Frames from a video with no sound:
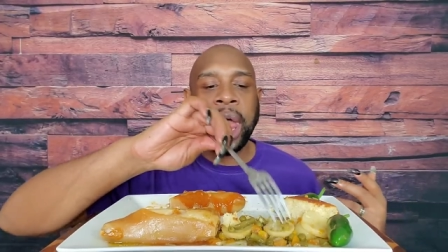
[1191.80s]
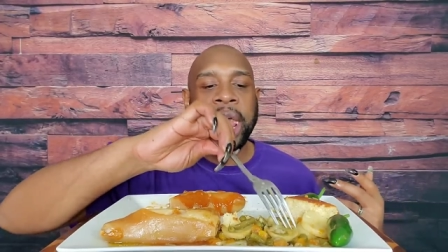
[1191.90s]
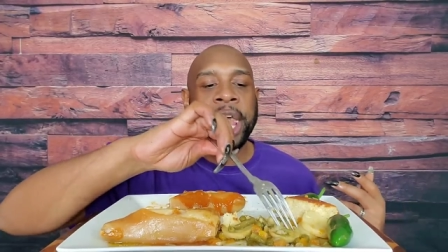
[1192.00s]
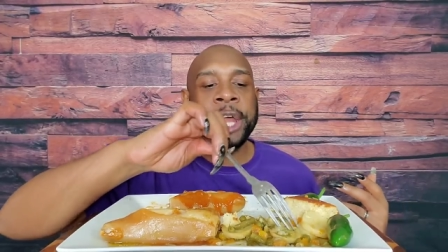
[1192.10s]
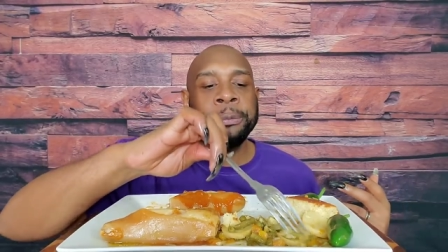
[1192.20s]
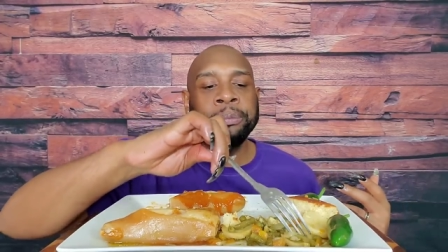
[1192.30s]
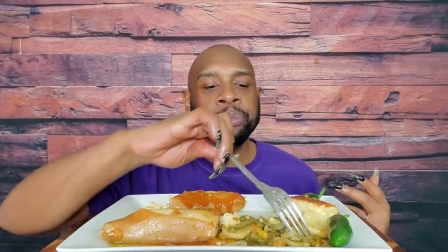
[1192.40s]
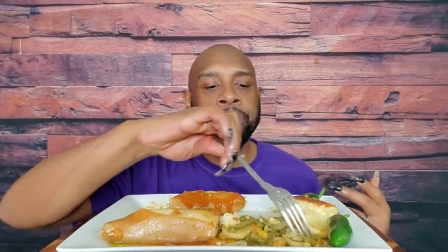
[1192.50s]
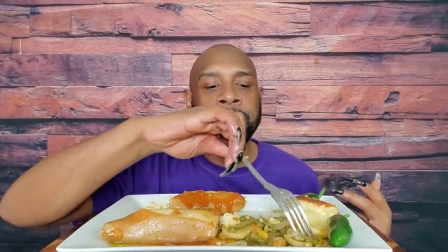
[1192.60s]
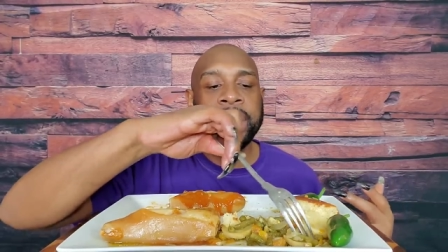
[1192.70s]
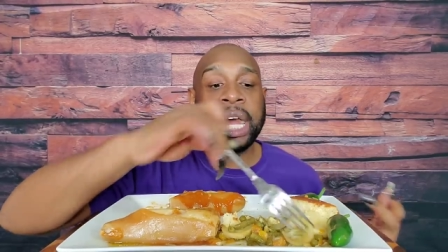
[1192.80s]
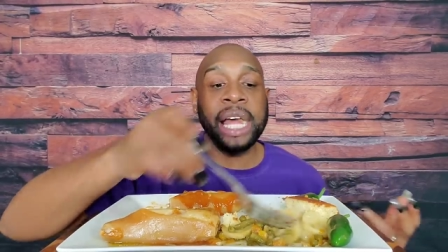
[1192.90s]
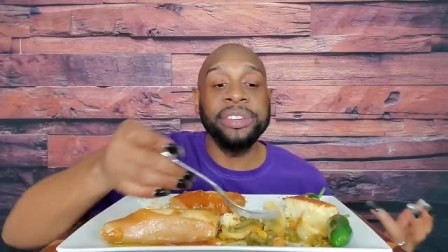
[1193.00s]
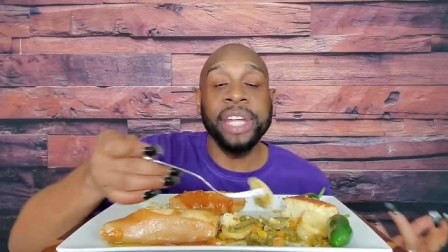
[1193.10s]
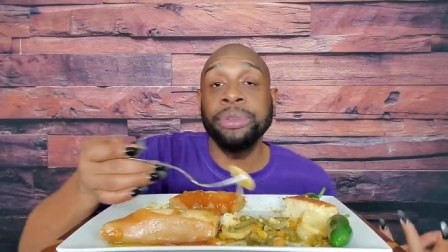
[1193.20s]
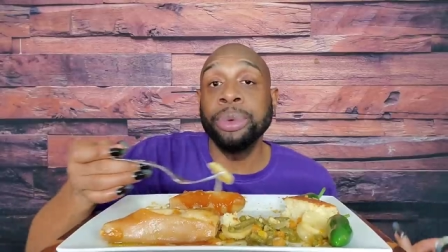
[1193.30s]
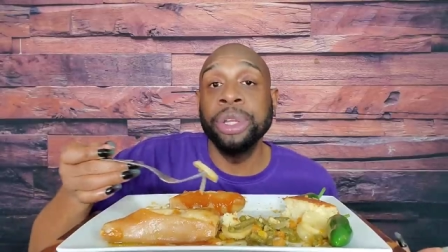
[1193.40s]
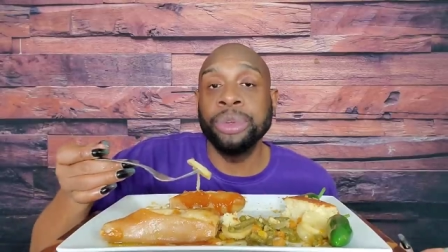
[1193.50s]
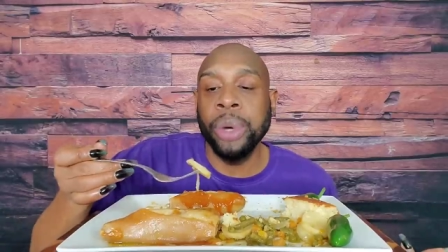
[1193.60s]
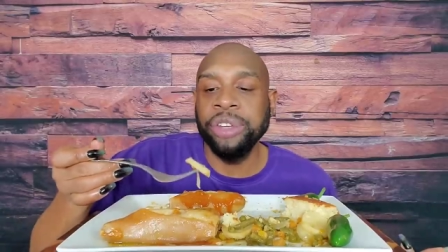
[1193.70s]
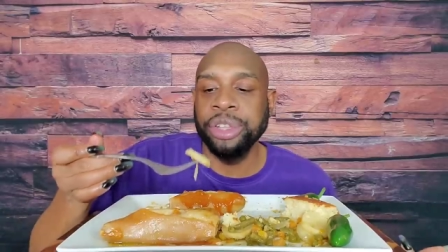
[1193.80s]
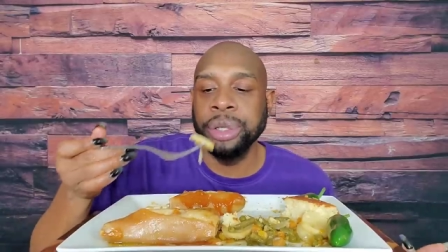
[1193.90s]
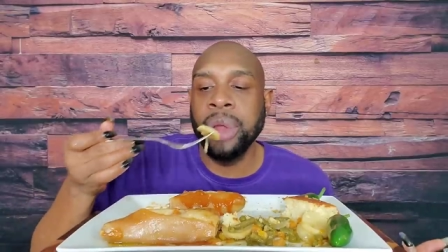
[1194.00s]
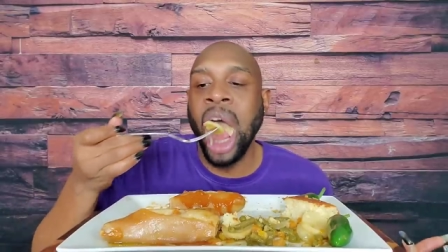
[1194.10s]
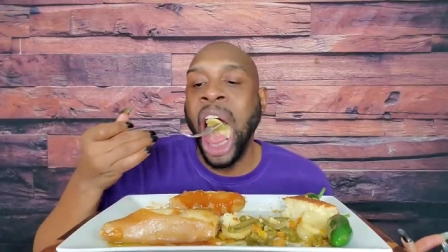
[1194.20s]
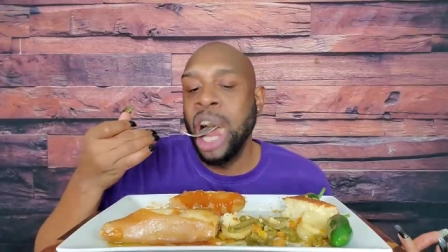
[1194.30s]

And like I said through his question